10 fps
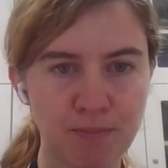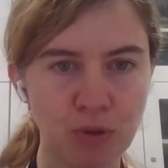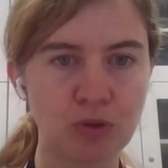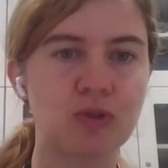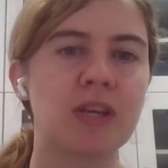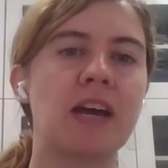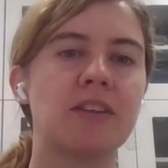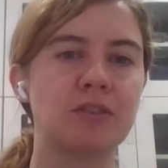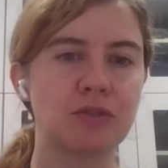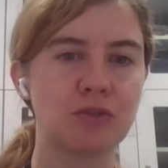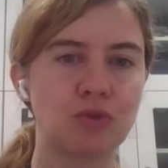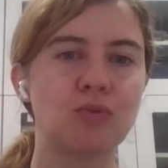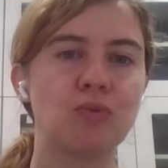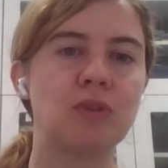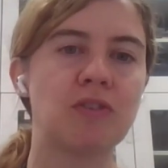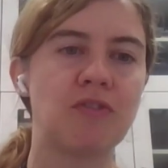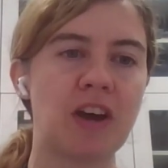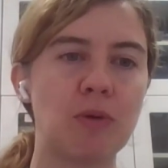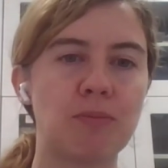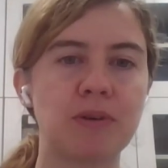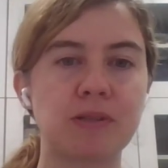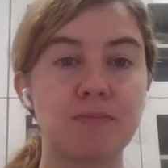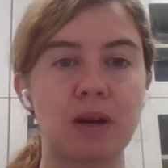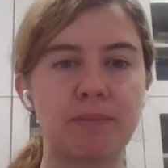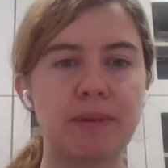put together to develop a smart